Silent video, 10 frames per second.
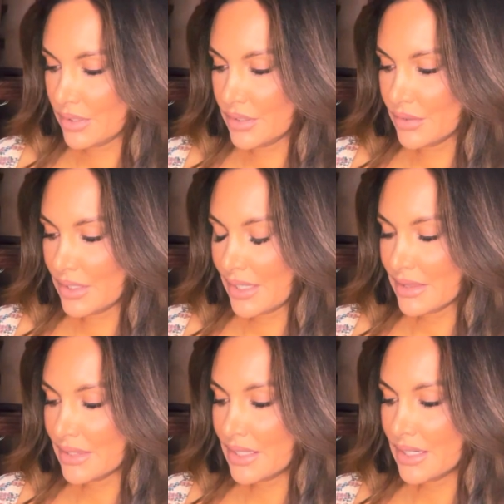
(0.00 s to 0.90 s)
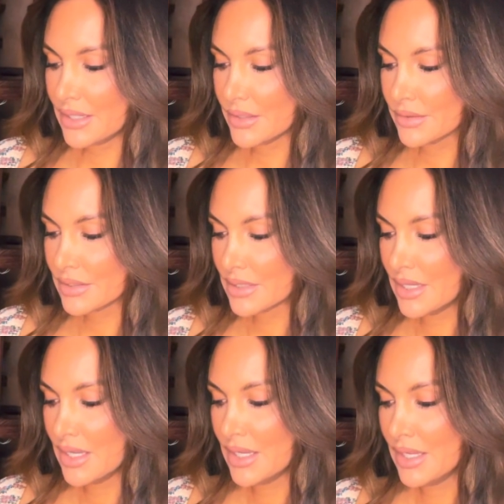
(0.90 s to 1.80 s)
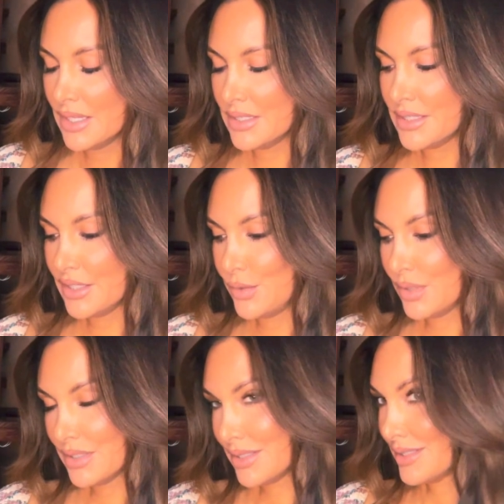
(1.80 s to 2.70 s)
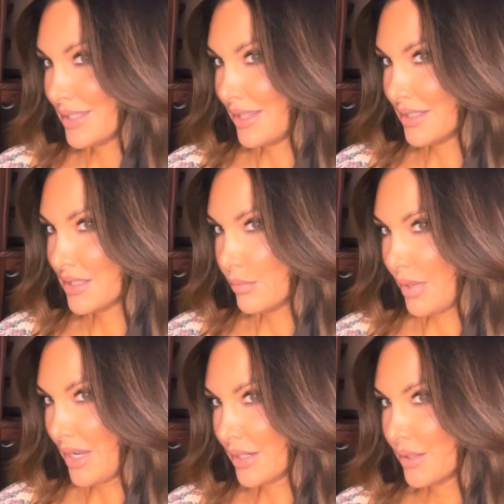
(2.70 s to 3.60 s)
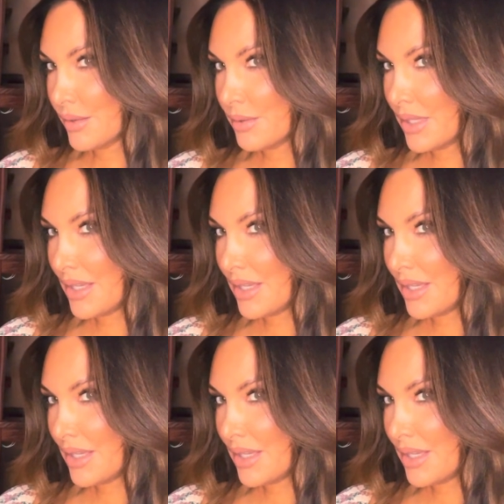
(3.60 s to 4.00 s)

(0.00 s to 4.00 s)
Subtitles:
you're gonna get that out until you can see the tobacco. Yeah, that